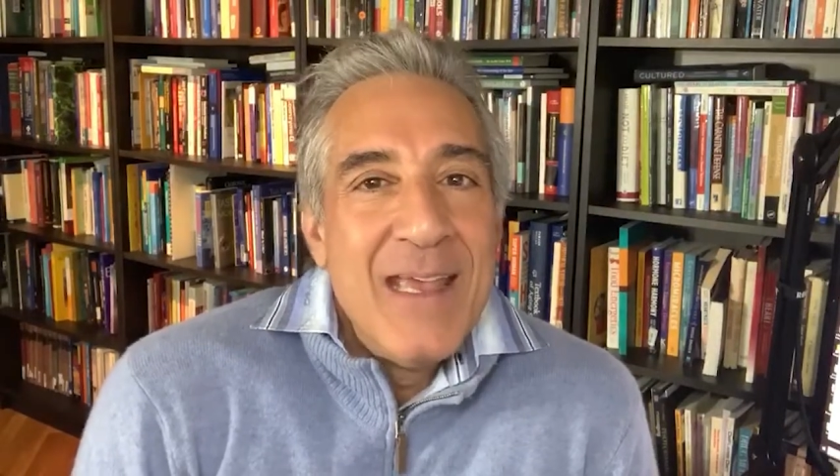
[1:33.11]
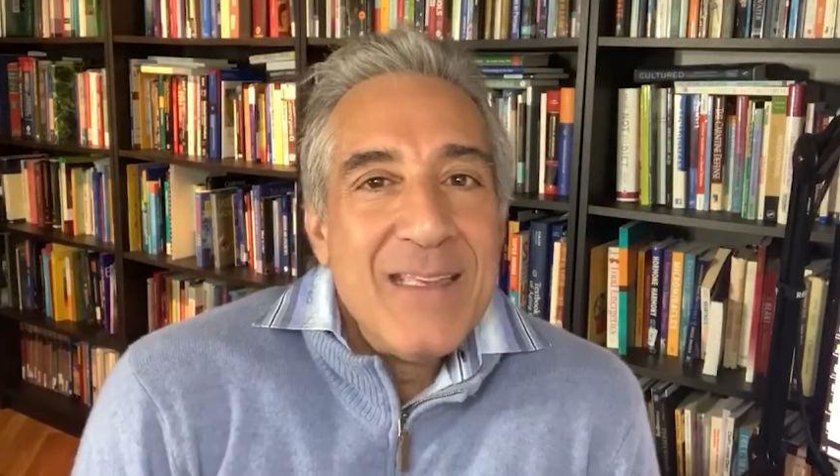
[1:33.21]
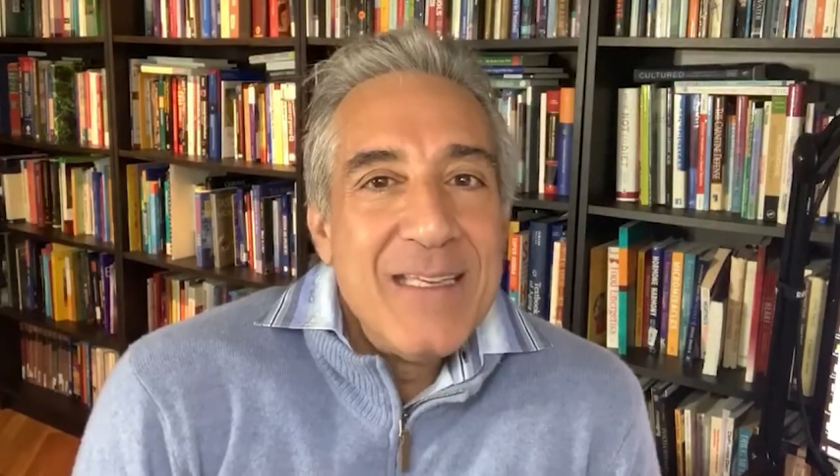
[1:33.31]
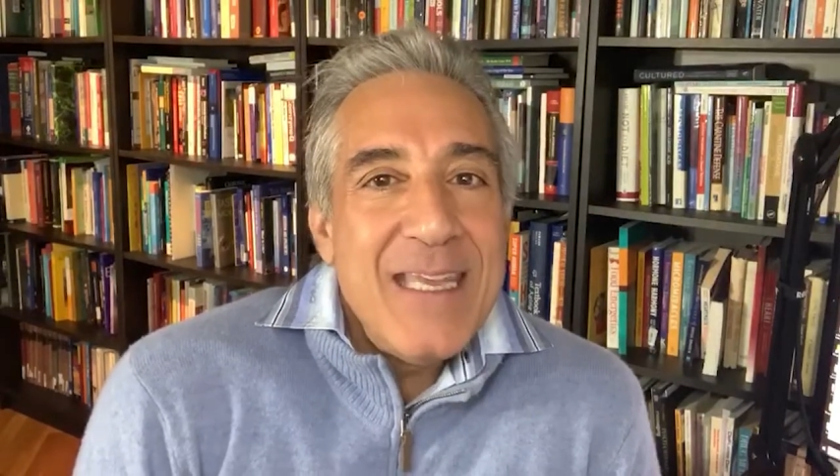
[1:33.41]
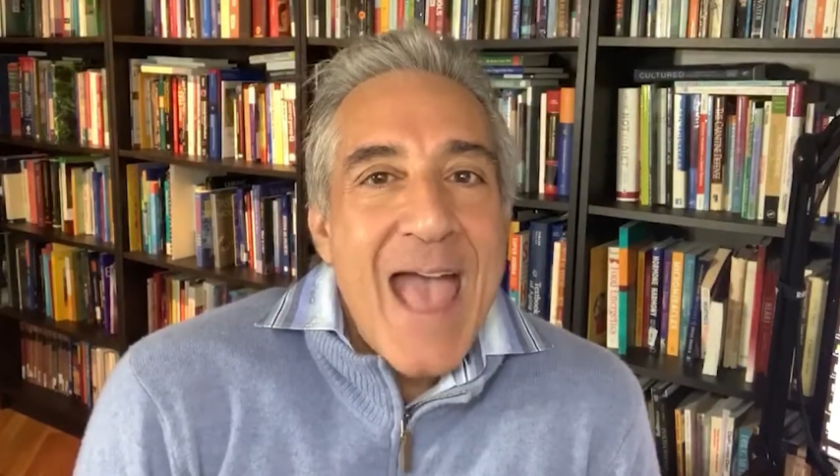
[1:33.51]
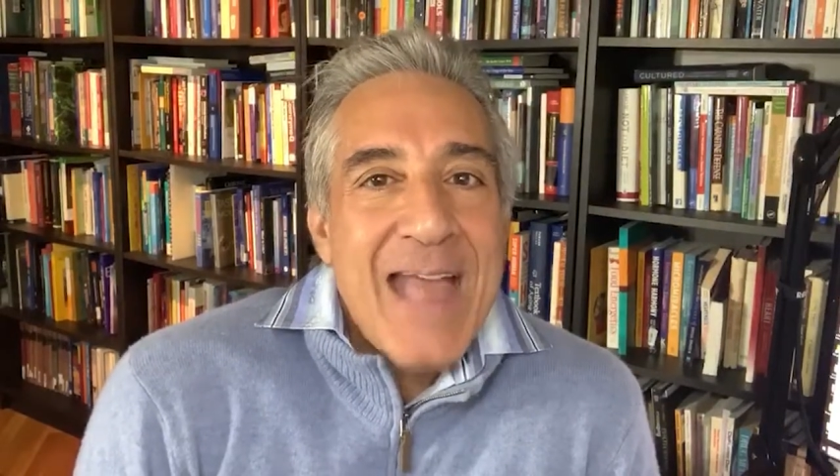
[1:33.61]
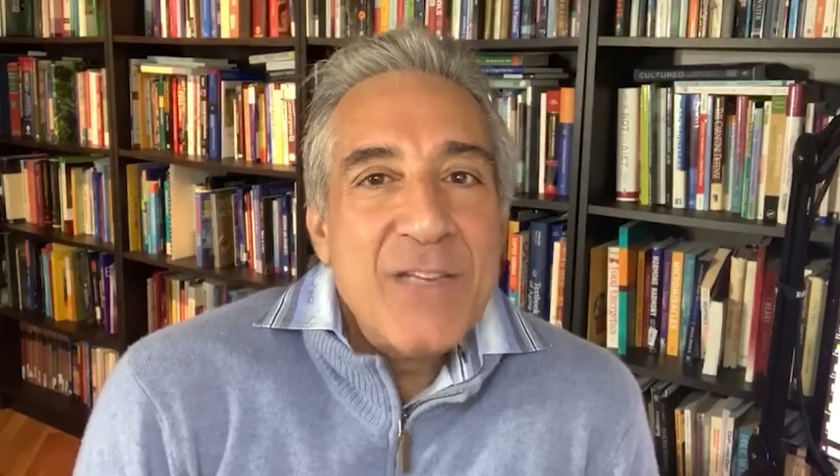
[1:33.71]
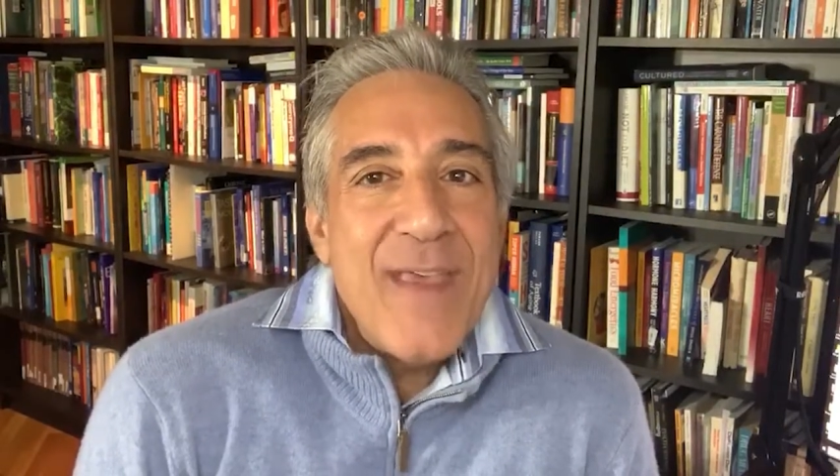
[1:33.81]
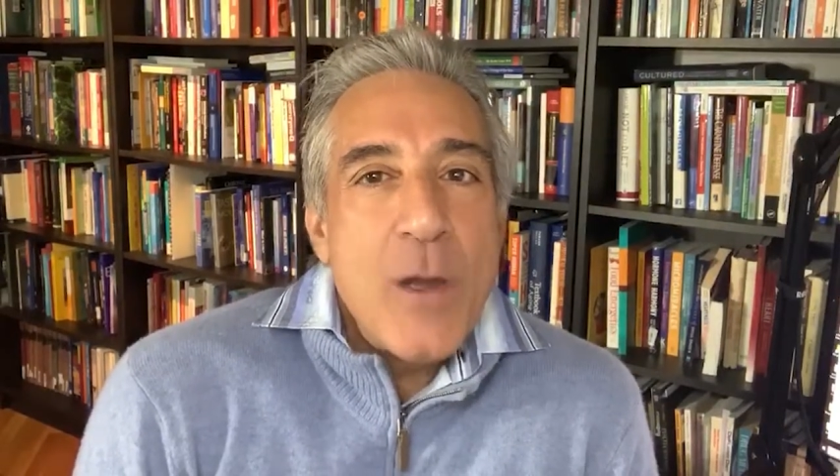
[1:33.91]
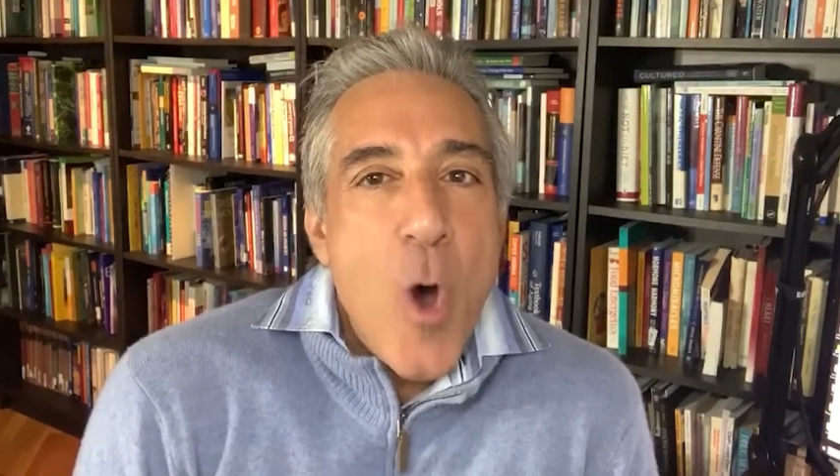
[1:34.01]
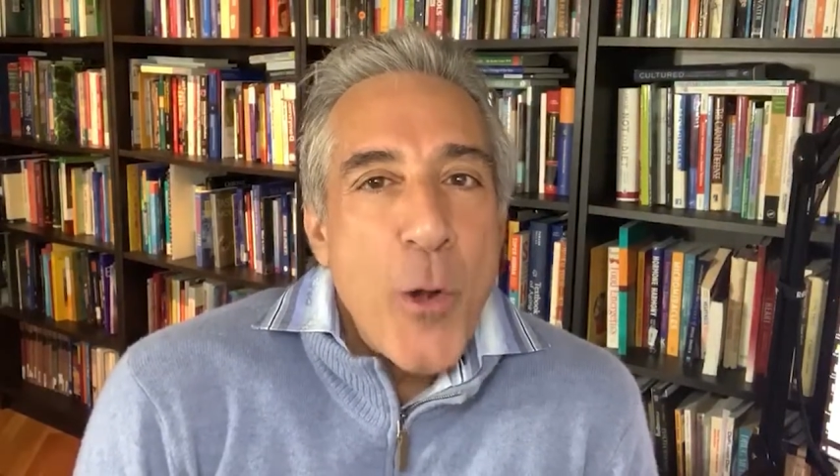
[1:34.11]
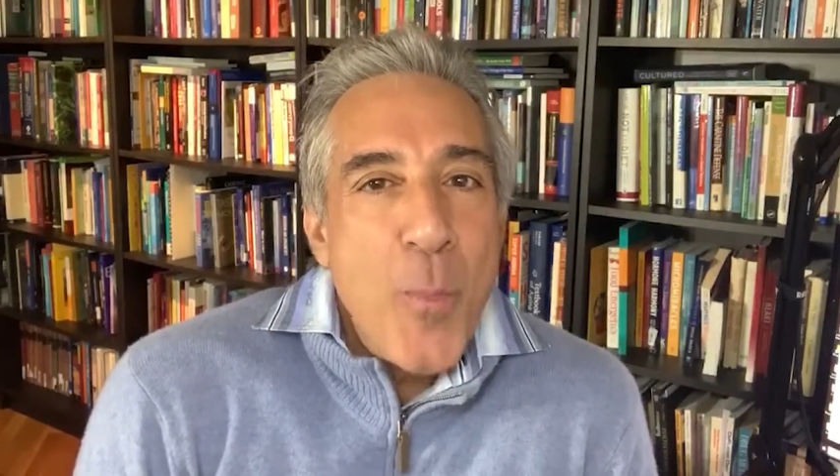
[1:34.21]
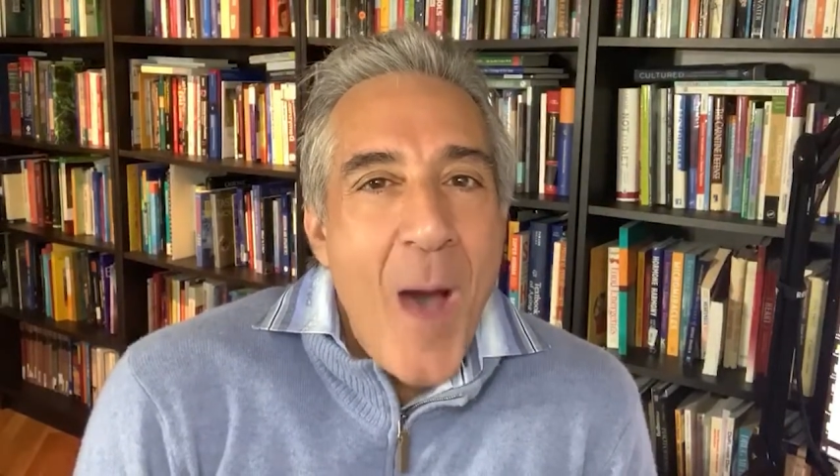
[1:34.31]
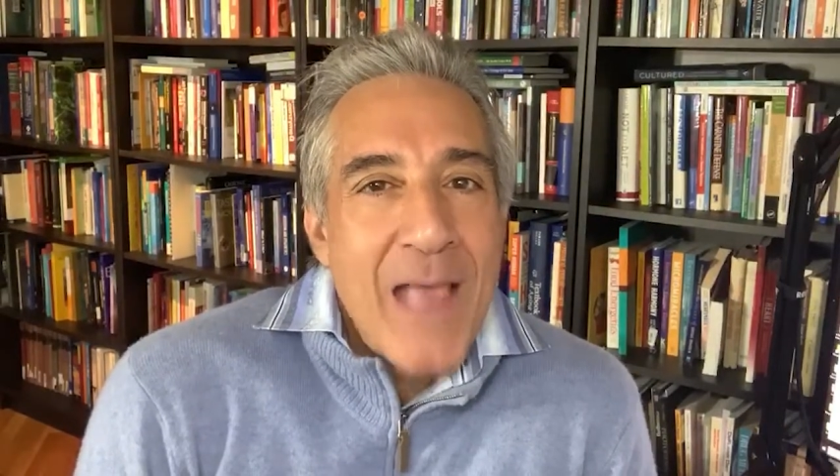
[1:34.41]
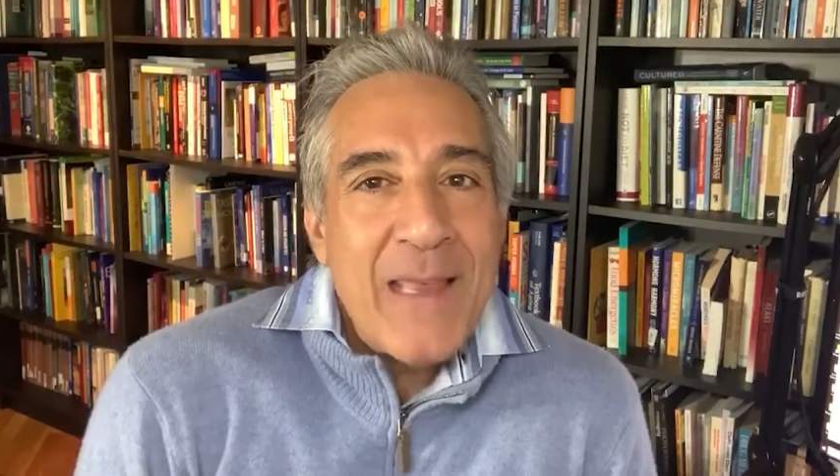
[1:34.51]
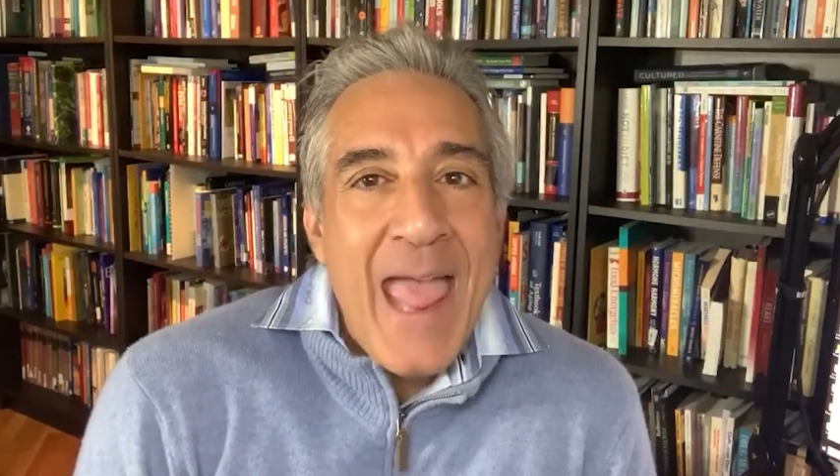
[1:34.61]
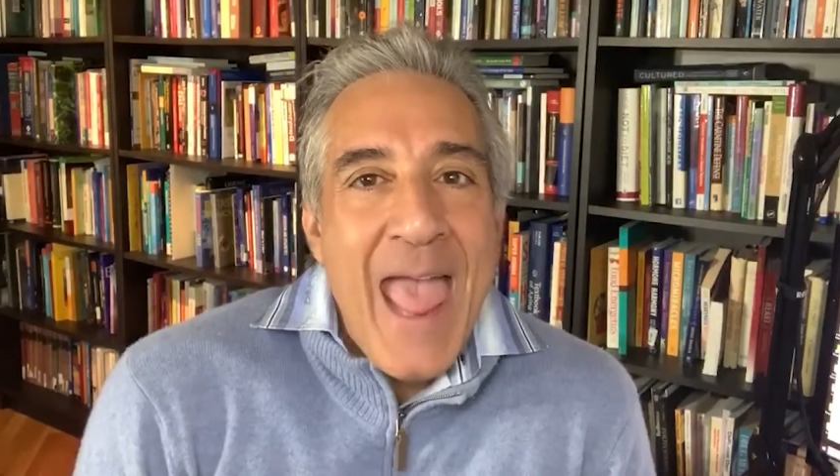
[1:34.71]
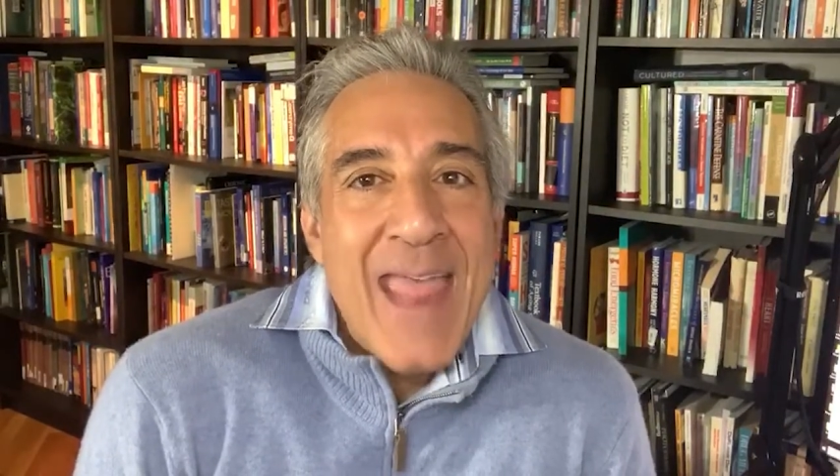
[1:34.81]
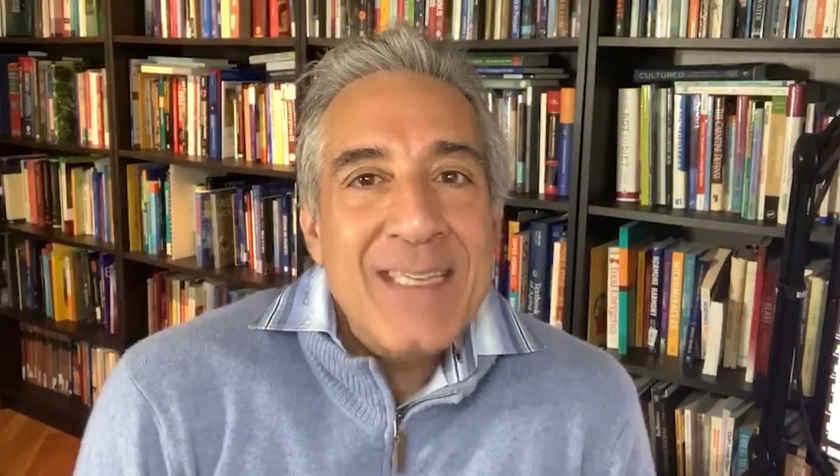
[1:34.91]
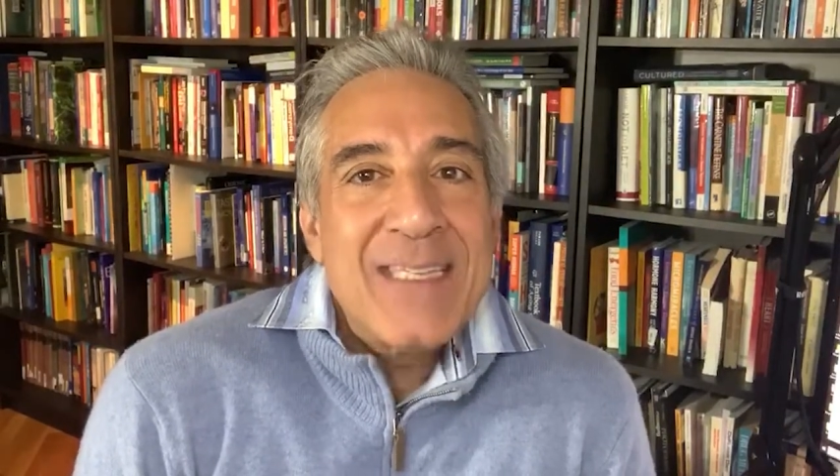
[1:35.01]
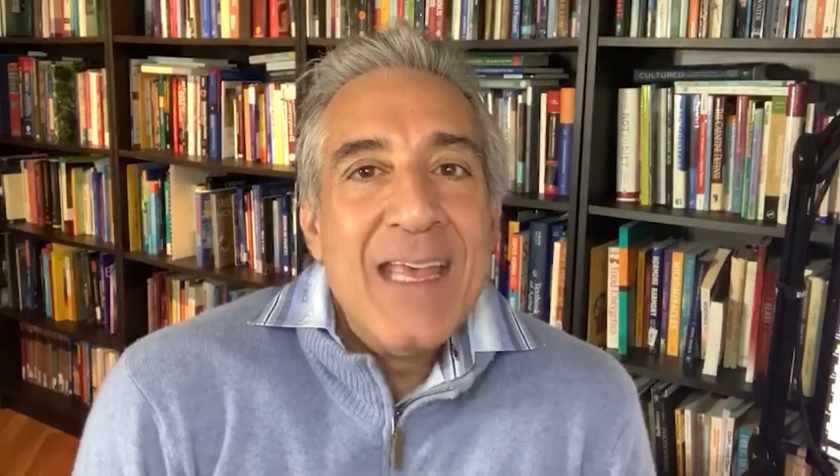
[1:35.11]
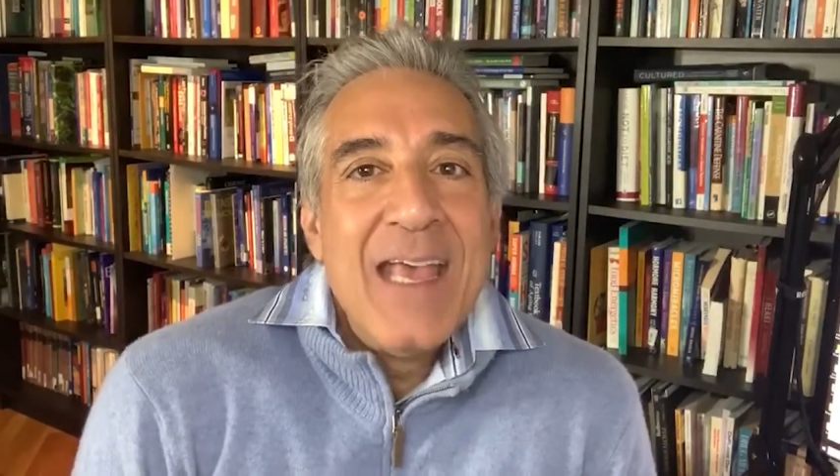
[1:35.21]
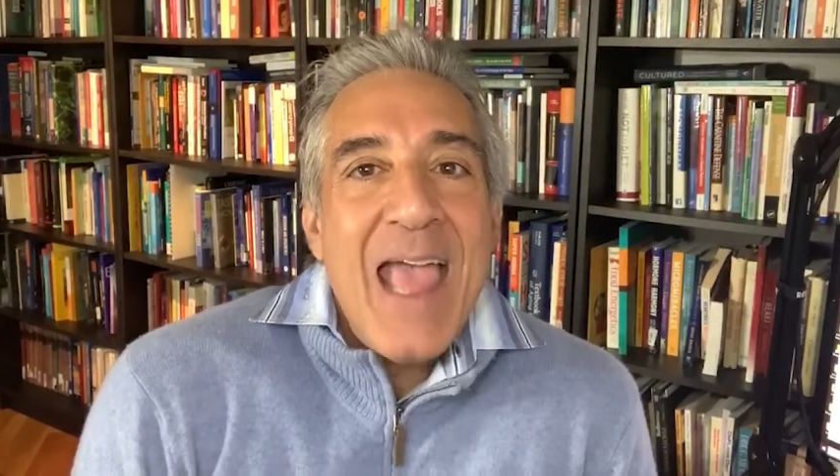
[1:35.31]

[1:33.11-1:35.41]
to deactivate autopilot angst